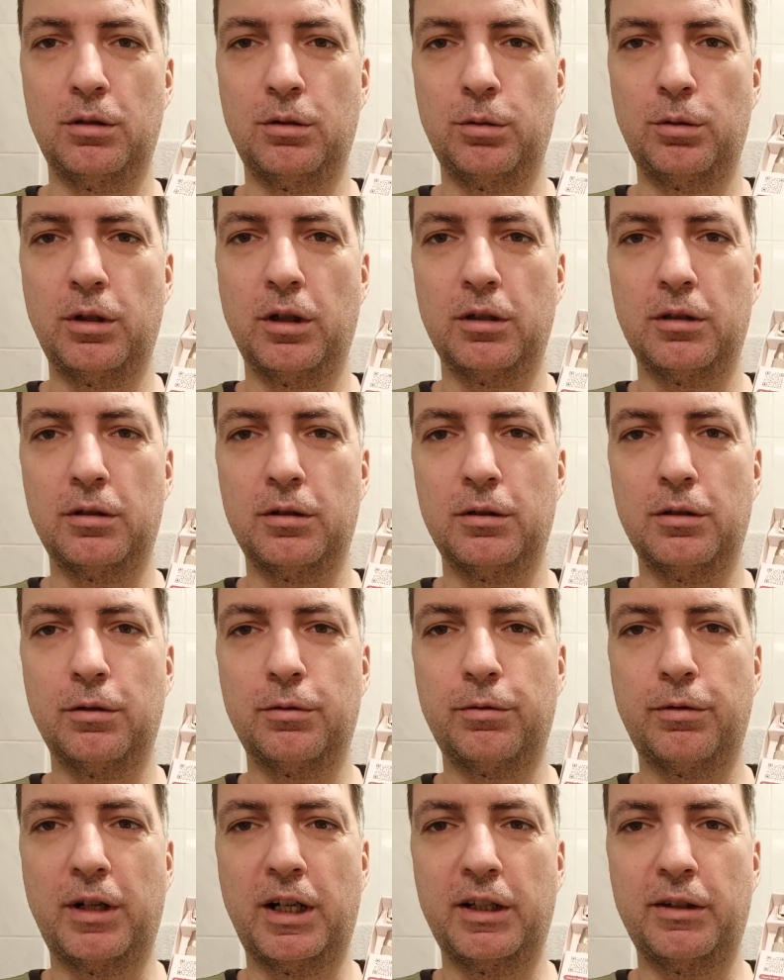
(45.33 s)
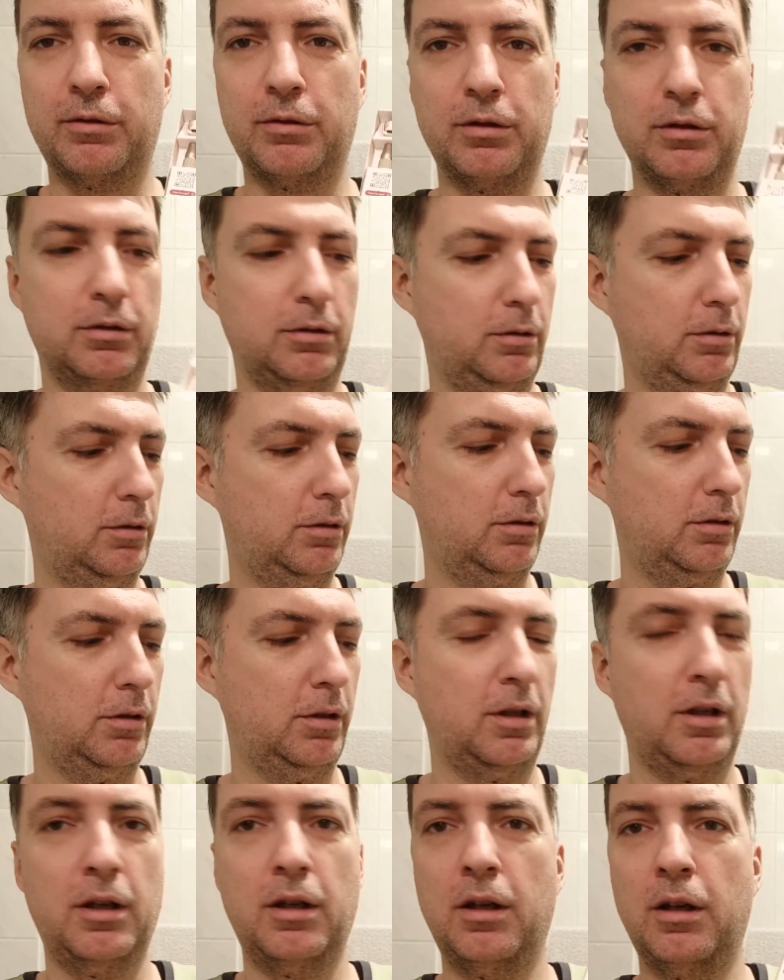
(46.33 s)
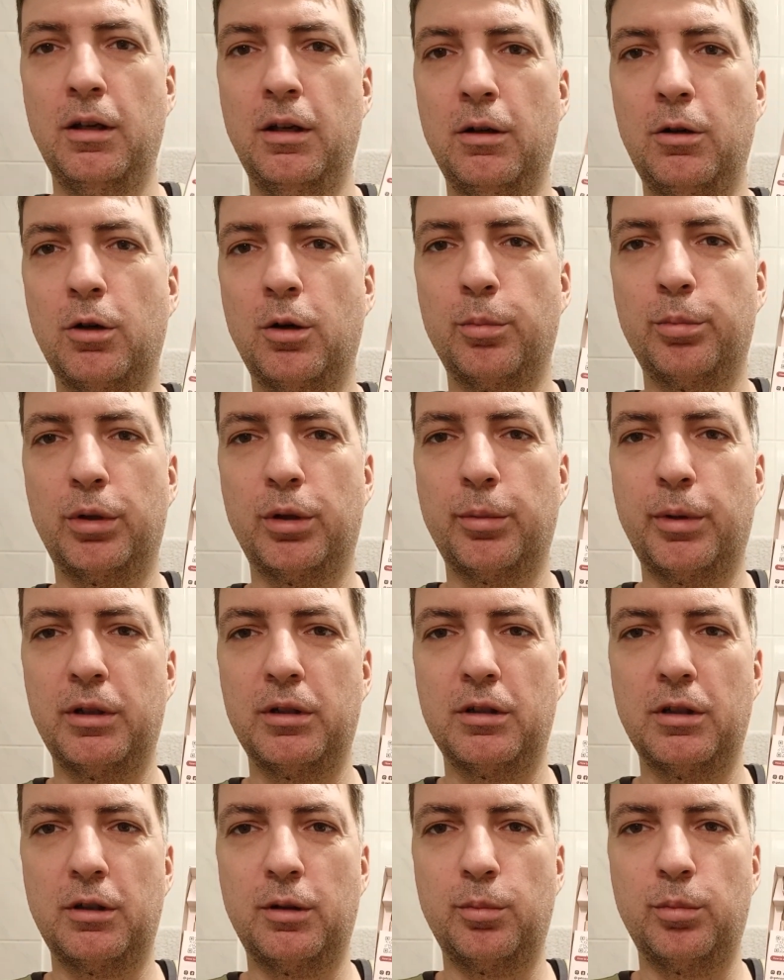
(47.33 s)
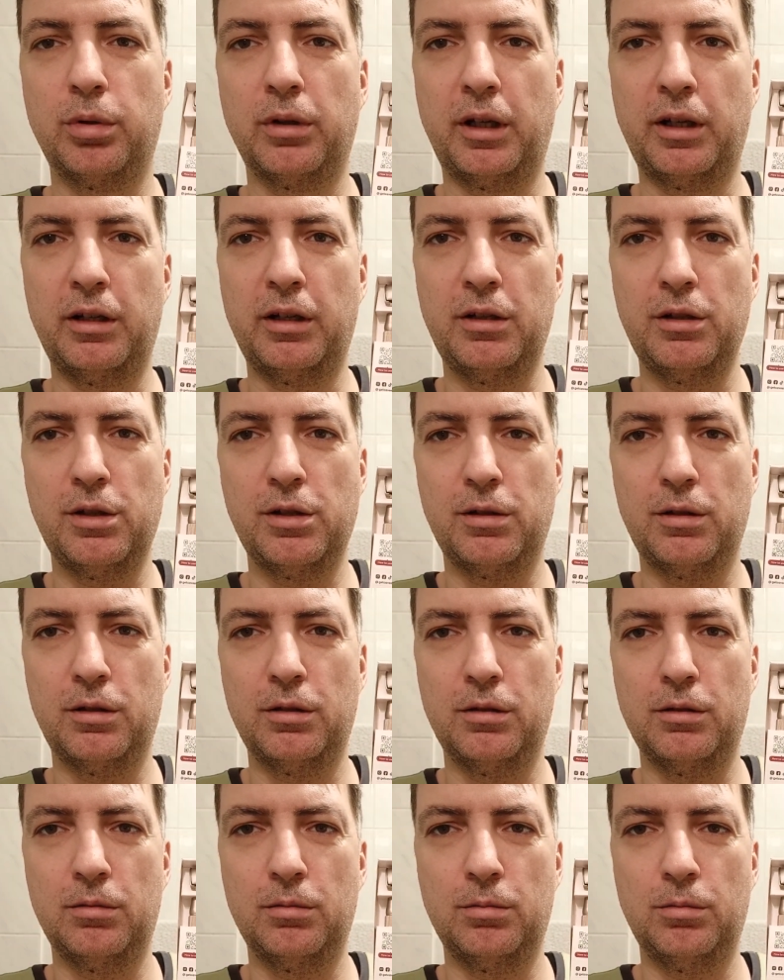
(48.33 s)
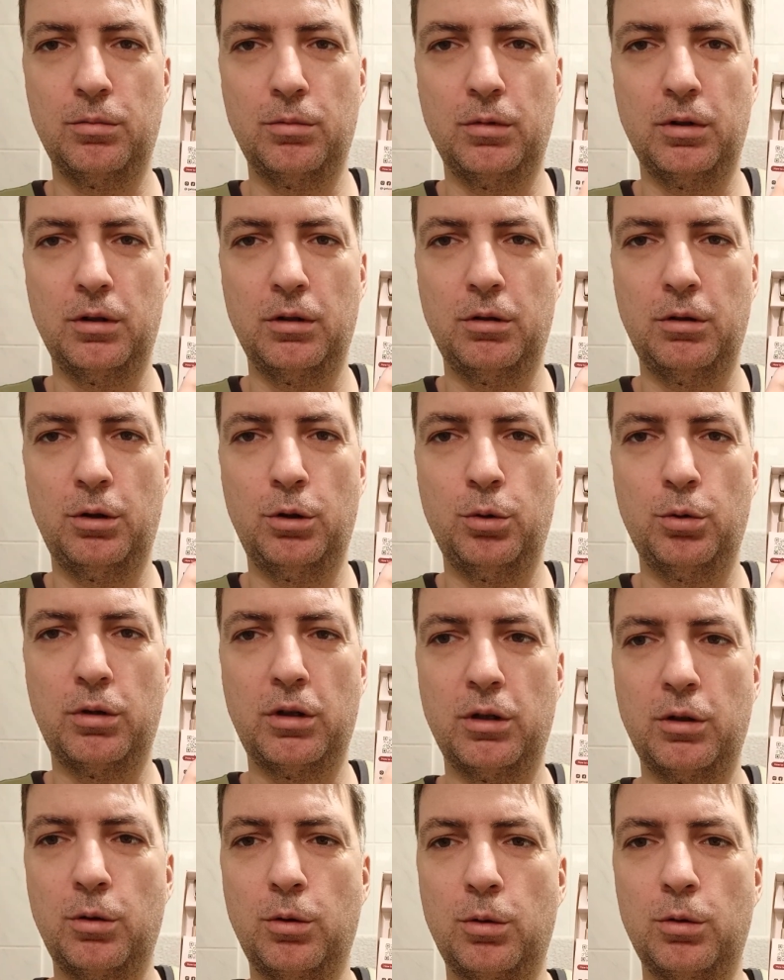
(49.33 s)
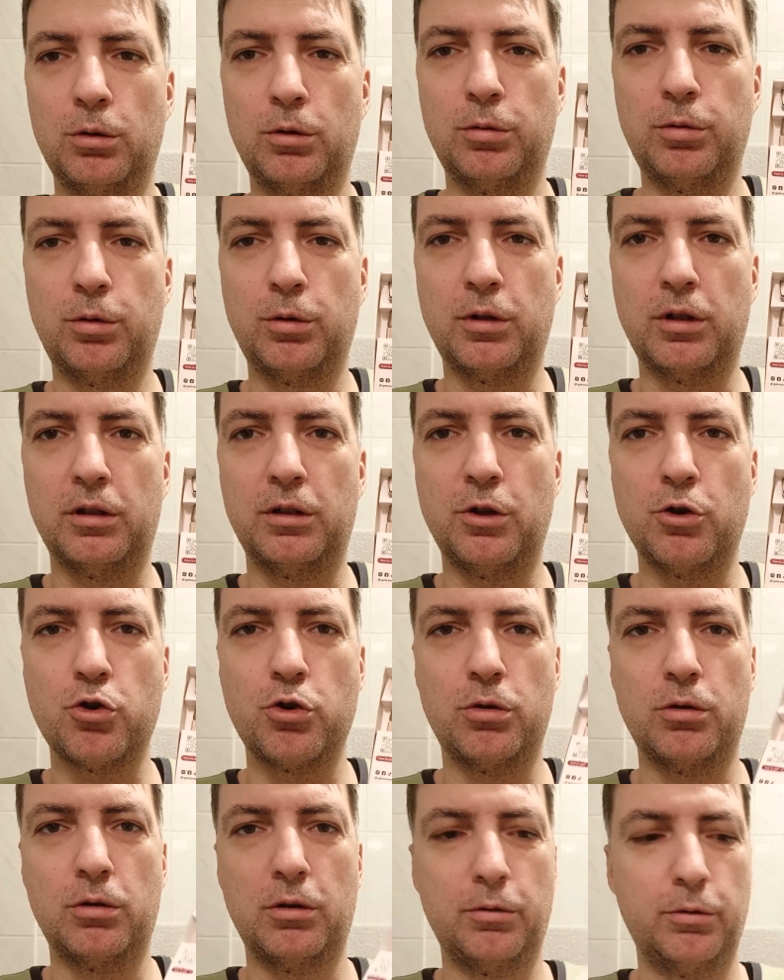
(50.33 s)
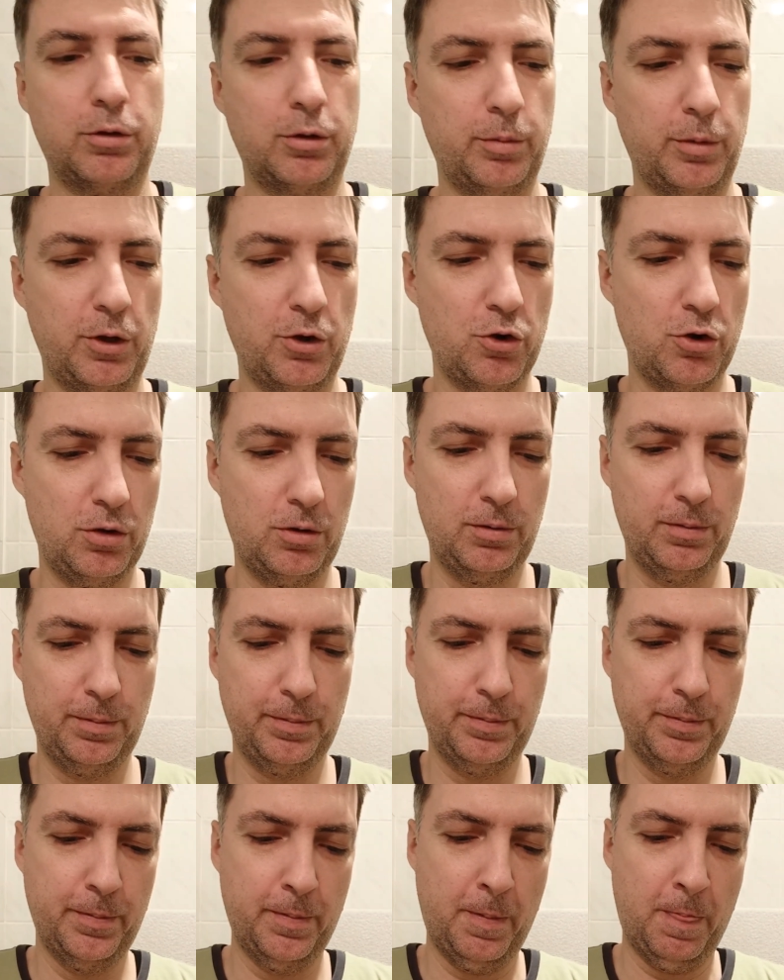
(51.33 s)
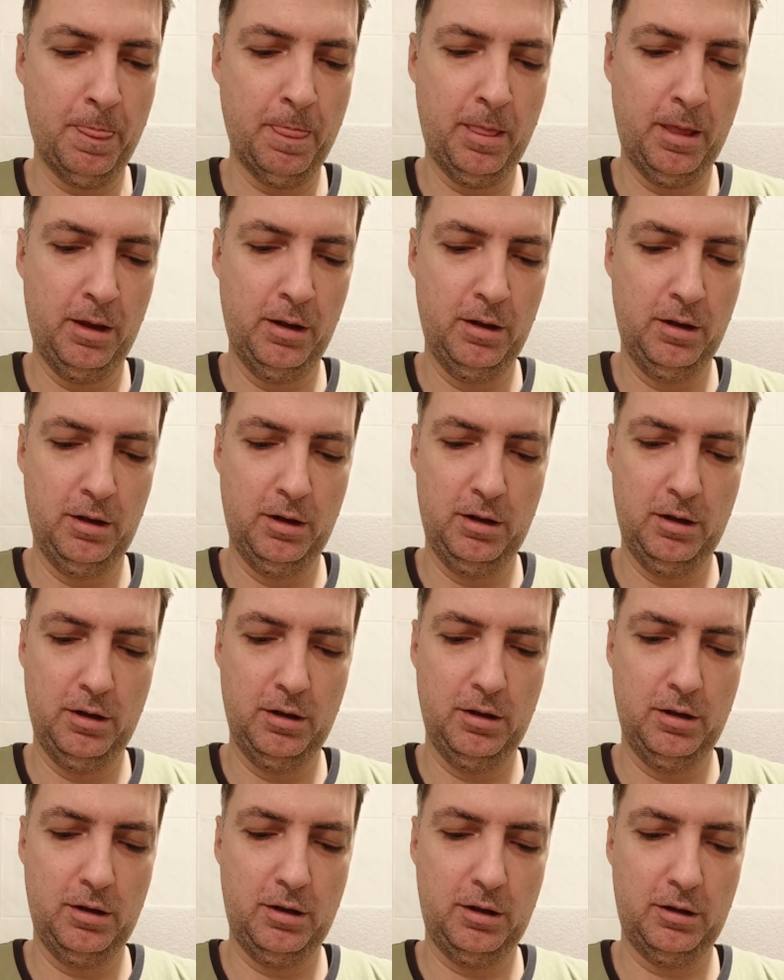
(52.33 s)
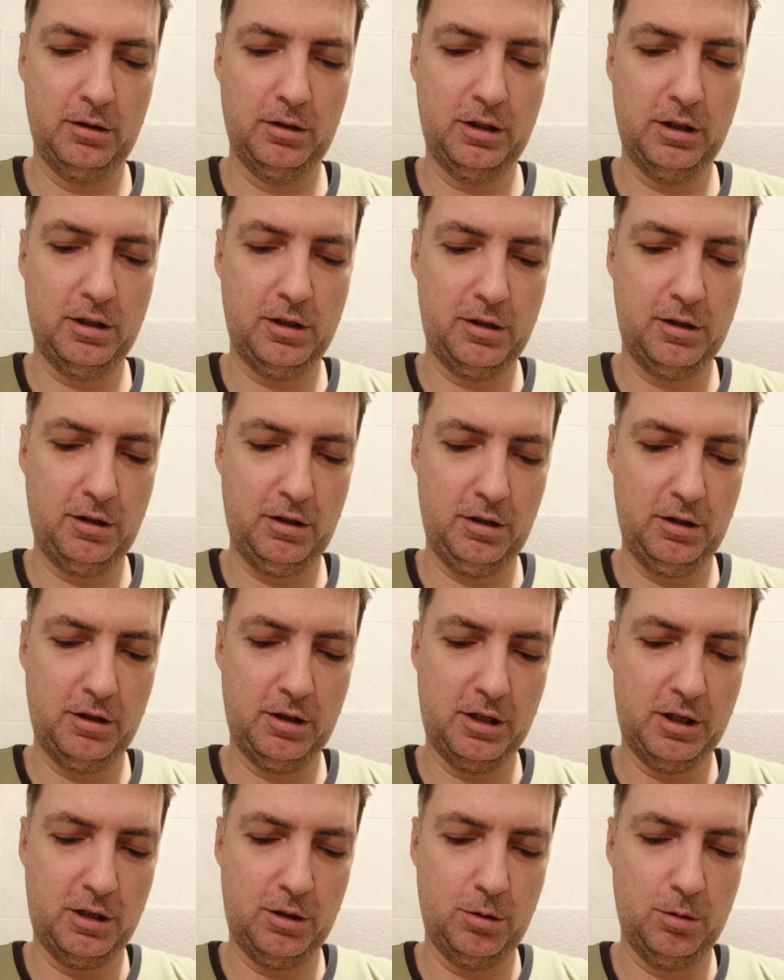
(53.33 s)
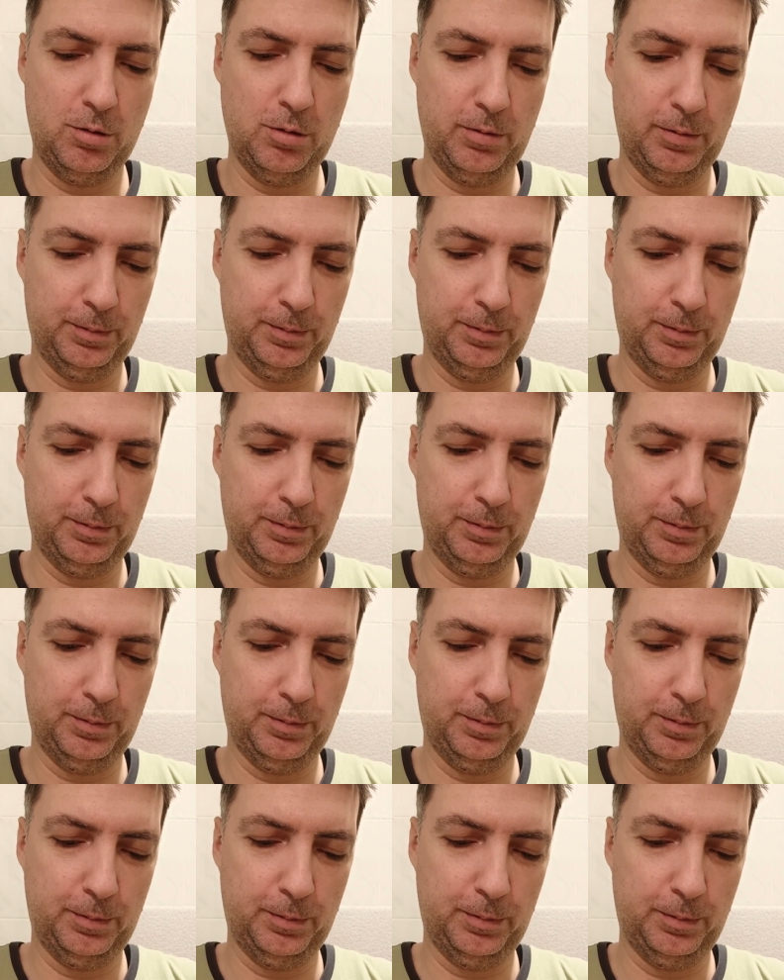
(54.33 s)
You get the 5 complimentary blades, QR code for additional information, and let's see how